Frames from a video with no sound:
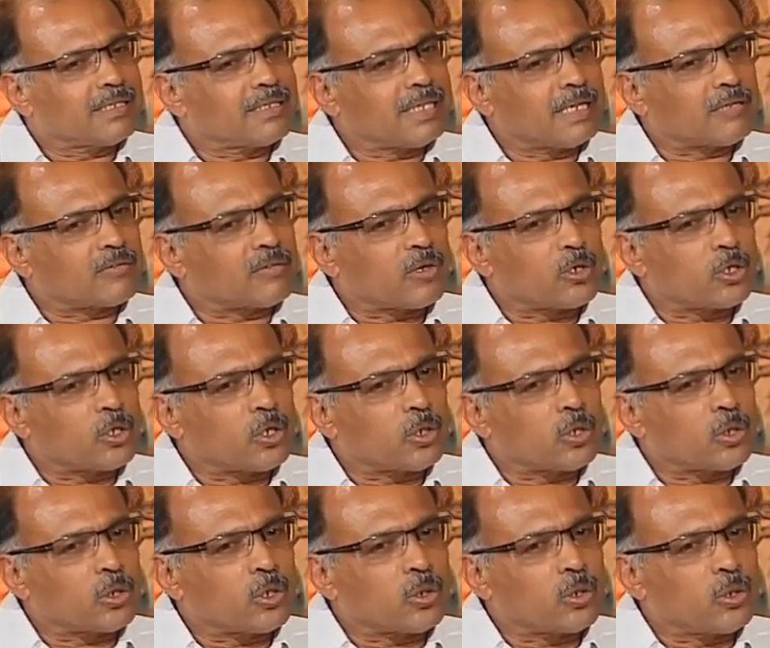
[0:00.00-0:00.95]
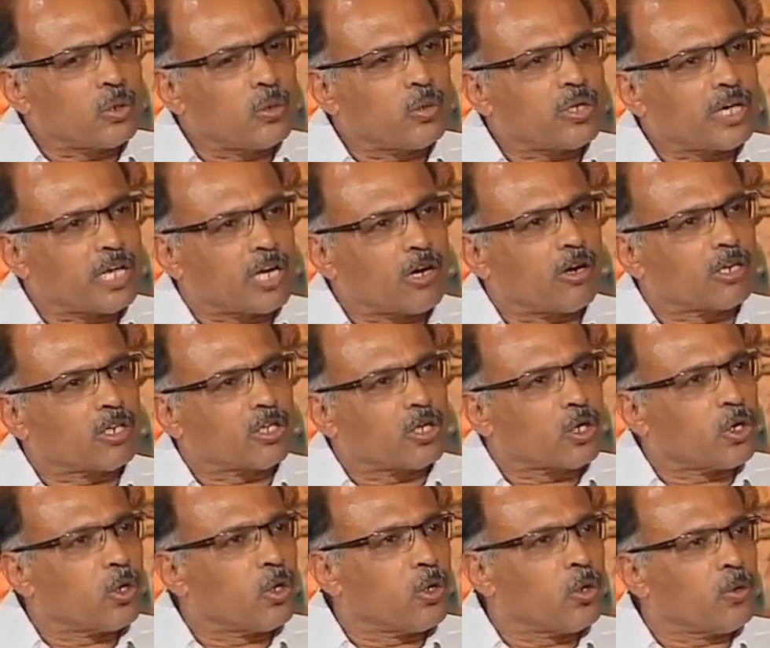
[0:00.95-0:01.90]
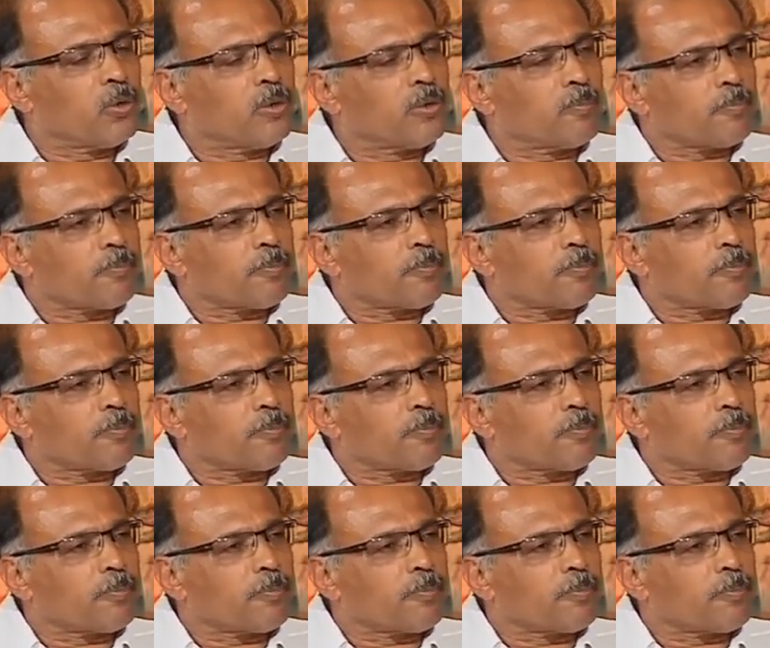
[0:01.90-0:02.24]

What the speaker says: that you cannot grow